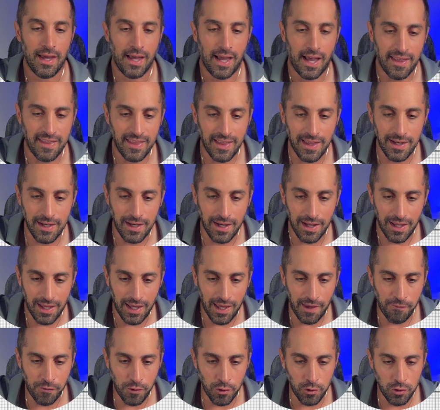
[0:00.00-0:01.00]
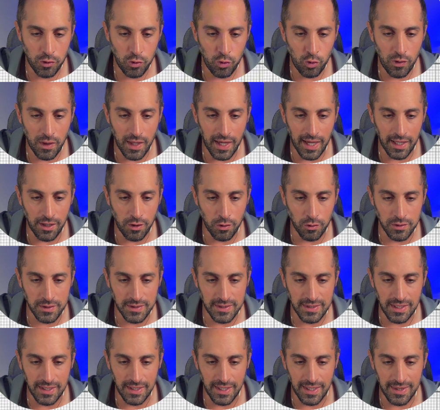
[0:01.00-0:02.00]
And then if you do that, you'll
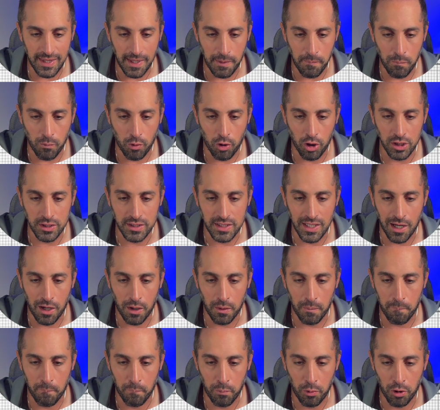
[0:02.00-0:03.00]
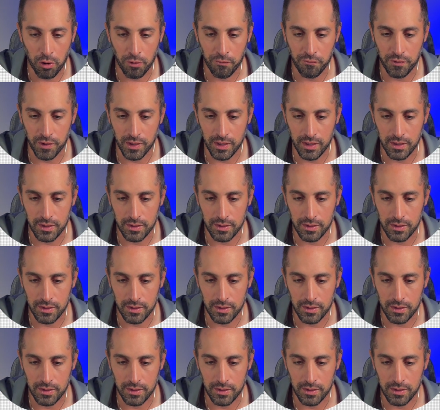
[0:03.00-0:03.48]
see that they march out perfect